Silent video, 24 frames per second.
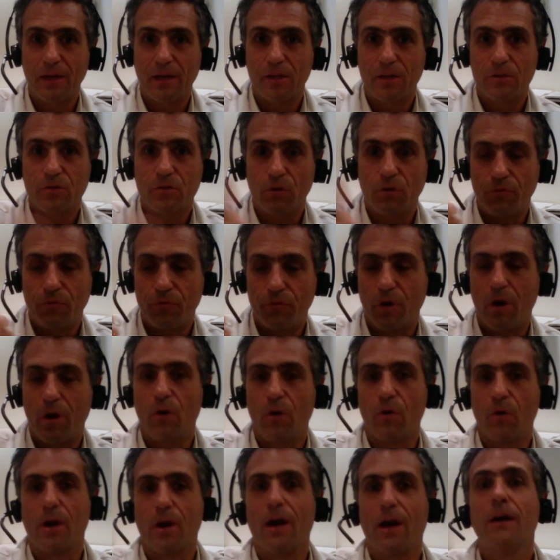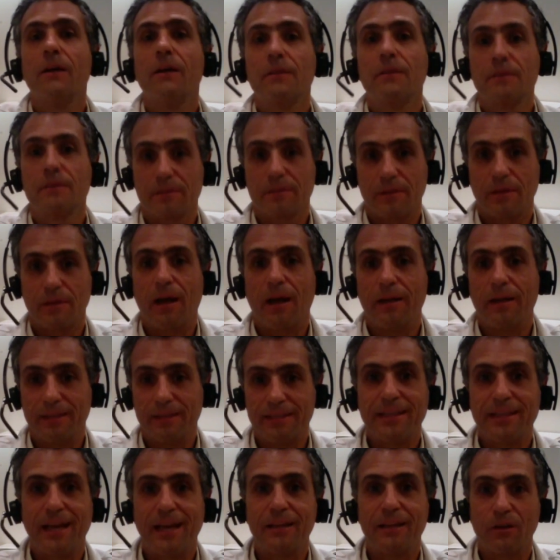So for our
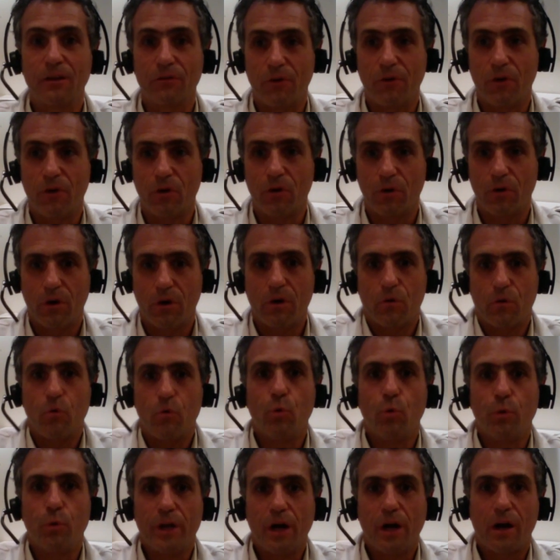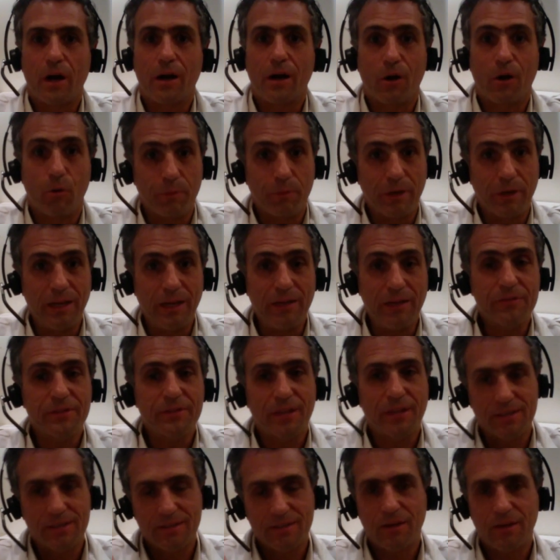understanding of who we are and our beliefs,
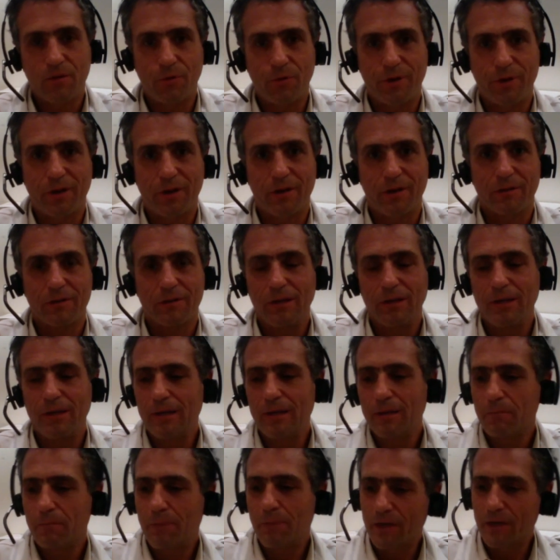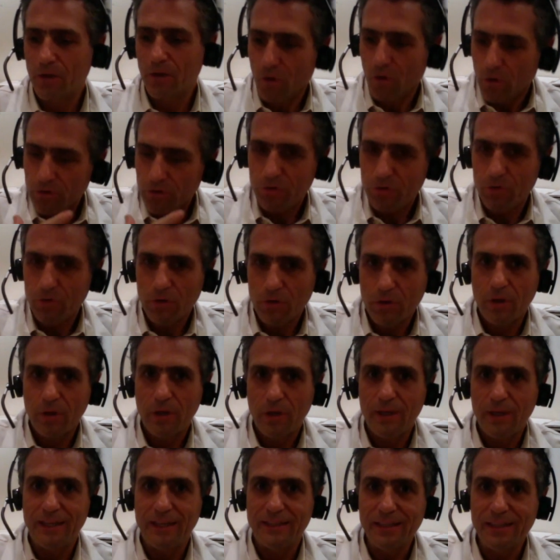that's critical. But also,
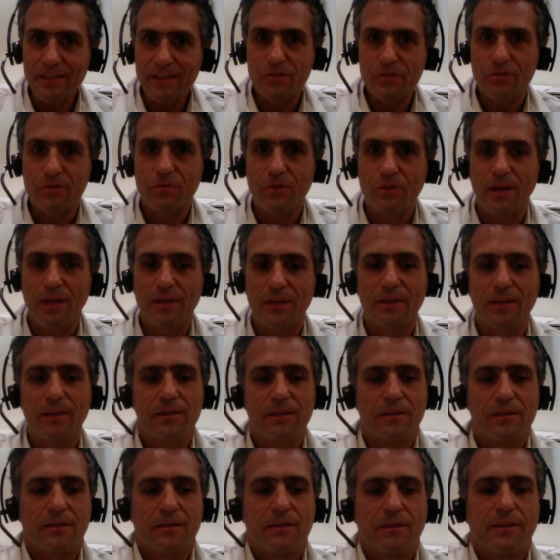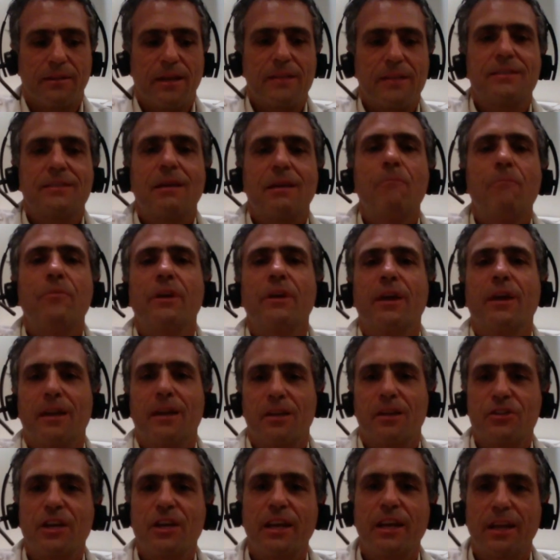in addition to that, it does something
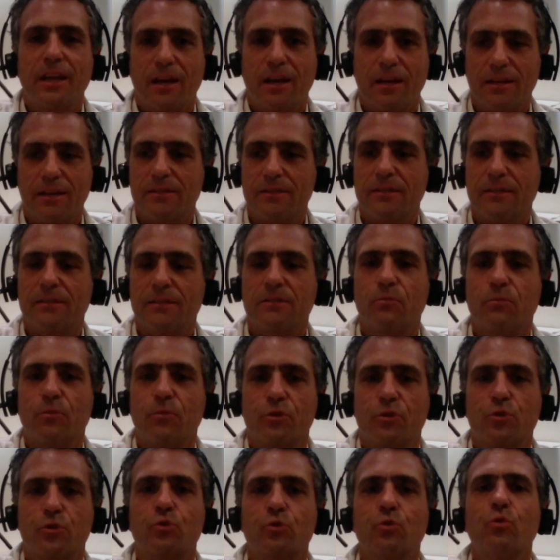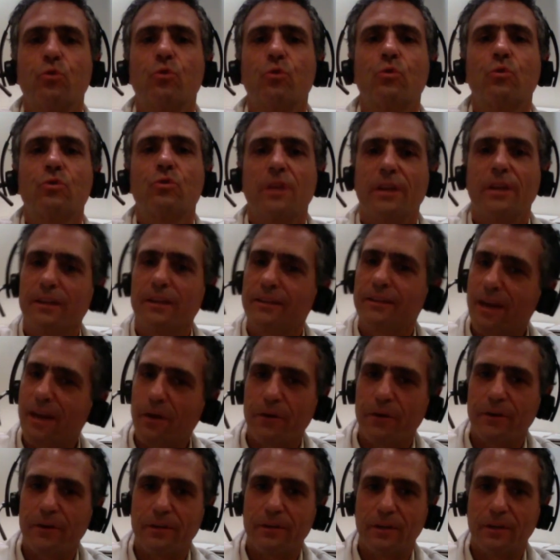energetically. It restores an
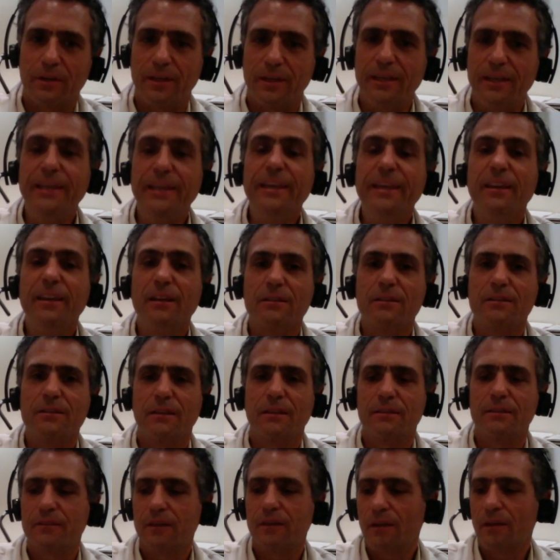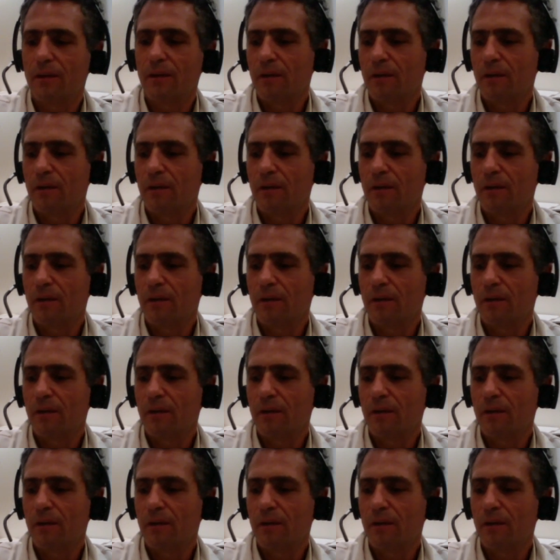integrity. It heals it.